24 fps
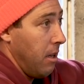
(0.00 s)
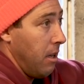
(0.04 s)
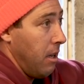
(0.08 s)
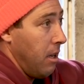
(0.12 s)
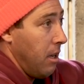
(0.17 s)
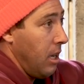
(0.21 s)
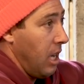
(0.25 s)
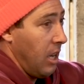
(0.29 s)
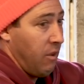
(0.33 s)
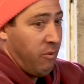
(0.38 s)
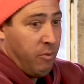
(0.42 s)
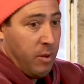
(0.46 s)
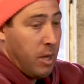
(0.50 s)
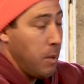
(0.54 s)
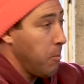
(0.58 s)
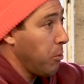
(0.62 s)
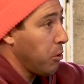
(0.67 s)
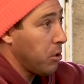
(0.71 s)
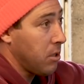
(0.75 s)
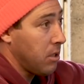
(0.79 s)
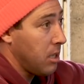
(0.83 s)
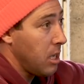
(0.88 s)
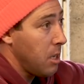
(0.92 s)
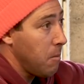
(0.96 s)
If
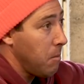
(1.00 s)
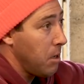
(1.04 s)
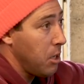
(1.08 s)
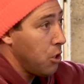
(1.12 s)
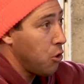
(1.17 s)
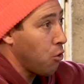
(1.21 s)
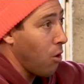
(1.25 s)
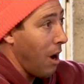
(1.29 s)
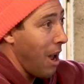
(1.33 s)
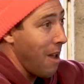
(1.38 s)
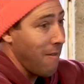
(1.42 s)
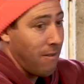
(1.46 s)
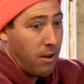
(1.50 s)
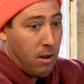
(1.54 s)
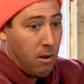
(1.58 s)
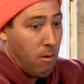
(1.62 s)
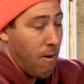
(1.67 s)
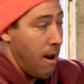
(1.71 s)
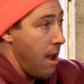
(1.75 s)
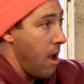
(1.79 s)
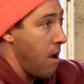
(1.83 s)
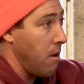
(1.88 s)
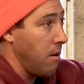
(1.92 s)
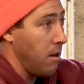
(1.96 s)
people see me driving
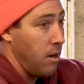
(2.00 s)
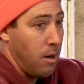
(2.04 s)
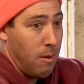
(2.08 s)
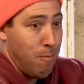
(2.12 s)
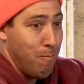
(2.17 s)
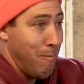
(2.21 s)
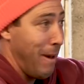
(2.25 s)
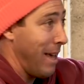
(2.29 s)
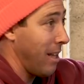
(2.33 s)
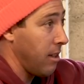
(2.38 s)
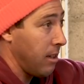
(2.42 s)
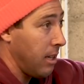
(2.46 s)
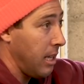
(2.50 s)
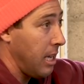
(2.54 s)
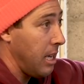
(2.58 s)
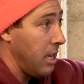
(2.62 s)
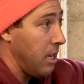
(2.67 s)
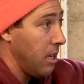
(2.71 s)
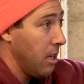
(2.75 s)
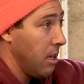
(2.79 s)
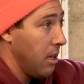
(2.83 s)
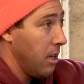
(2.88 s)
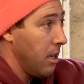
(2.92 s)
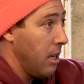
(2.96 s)
around in a
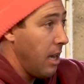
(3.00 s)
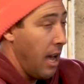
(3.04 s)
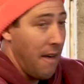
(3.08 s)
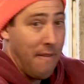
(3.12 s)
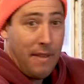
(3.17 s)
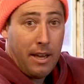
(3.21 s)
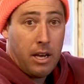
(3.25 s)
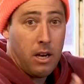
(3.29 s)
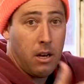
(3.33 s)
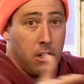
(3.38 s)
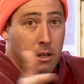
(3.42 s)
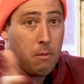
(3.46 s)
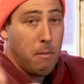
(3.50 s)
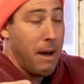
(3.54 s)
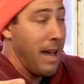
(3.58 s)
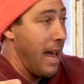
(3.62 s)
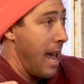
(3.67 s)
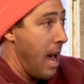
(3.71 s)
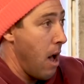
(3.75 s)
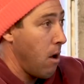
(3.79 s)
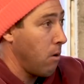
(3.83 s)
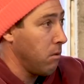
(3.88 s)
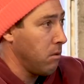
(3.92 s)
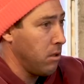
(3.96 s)
Bentley and they come to my
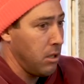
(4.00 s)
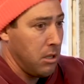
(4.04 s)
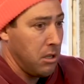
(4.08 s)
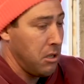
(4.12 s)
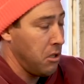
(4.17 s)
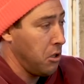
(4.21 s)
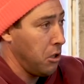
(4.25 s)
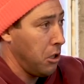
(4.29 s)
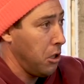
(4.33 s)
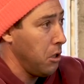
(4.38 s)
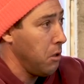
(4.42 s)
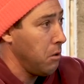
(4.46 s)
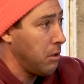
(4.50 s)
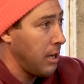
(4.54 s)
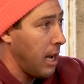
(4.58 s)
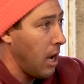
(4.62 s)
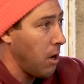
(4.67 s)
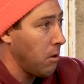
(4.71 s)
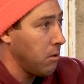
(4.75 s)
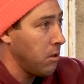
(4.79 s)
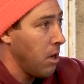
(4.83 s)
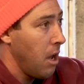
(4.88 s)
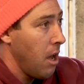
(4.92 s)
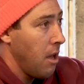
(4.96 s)
house, it's this huge
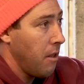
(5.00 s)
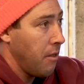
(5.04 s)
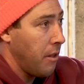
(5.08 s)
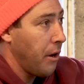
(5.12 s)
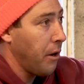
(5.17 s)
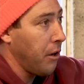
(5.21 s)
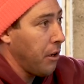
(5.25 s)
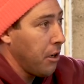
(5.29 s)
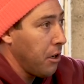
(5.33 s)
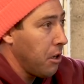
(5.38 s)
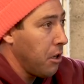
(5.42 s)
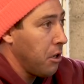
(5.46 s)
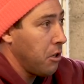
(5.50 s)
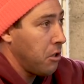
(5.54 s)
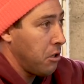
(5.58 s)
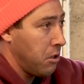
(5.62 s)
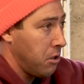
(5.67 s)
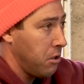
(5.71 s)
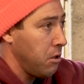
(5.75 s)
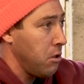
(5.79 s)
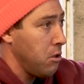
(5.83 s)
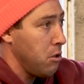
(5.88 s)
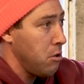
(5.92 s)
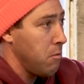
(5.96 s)
house, they're going to
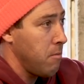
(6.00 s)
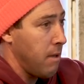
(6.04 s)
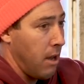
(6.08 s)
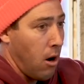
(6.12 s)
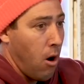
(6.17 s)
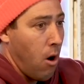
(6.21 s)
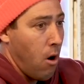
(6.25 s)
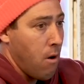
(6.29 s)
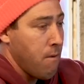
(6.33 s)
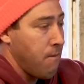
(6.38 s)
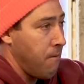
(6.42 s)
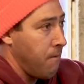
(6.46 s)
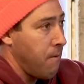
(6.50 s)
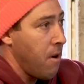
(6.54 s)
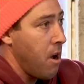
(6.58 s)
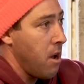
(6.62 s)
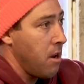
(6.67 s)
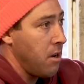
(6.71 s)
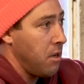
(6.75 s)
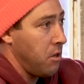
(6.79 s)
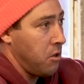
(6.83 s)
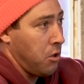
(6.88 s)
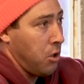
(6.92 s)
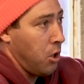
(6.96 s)
assume that our
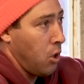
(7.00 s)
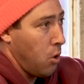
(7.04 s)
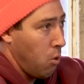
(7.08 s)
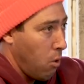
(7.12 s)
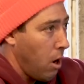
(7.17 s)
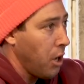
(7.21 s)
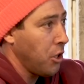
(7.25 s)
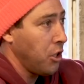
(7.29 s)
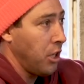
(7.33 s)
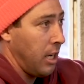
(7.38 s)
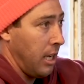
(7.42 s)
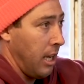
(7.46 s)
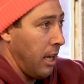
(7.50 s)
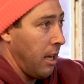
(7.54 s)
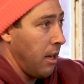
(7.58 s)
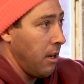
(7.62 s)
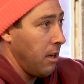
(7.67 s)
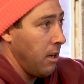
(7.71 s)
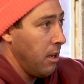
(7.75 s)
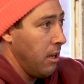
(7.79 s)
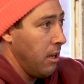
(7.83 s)
fund is crushing it.